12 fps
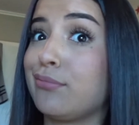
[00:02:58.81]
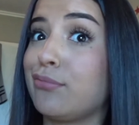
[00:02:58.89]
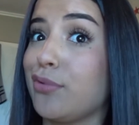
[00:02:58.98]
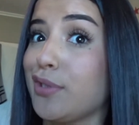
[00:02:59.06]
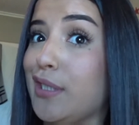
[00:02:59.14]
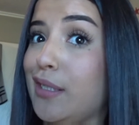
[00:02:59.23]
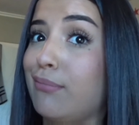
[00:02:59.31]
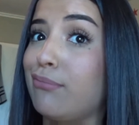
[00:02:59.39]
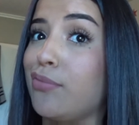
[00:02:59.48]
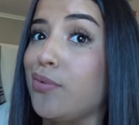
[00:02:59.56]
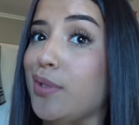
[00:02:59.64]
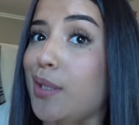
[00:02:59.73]
We'll see.
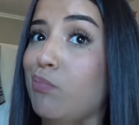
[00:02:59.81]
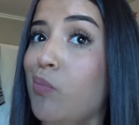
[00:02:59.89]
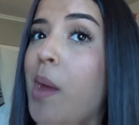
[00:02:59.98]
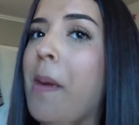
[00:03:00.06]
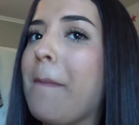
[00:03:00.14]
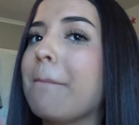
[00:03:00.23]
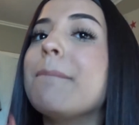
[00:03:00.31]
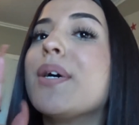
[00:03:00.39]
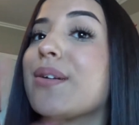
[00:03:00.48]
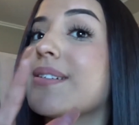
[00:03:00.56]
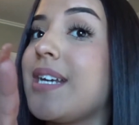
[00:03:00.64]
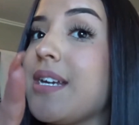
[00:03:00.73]
But
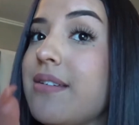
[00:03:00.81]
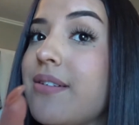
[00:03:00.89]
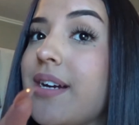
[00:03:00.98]
I'll take you